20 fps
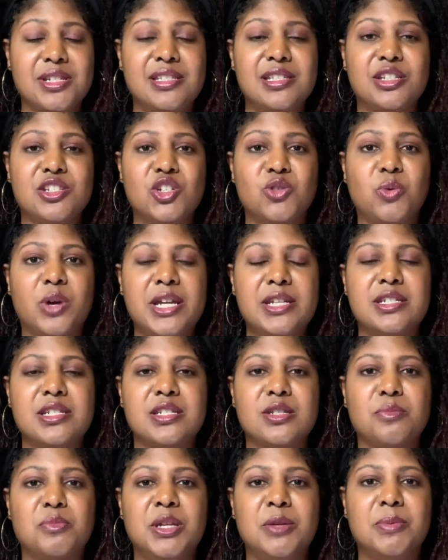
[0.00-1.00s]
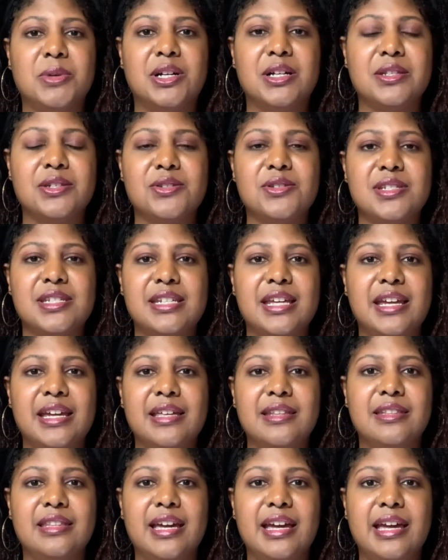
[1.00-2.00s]
situations where people
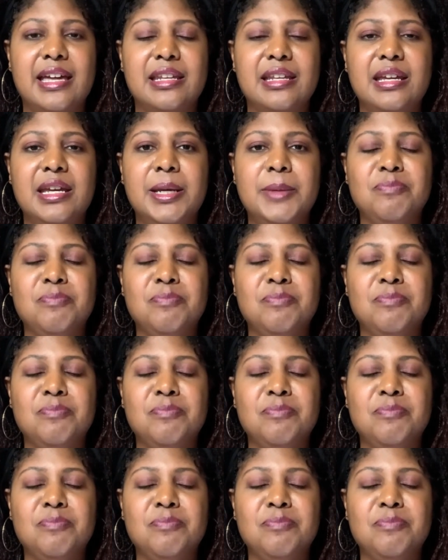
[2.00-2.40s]
understand that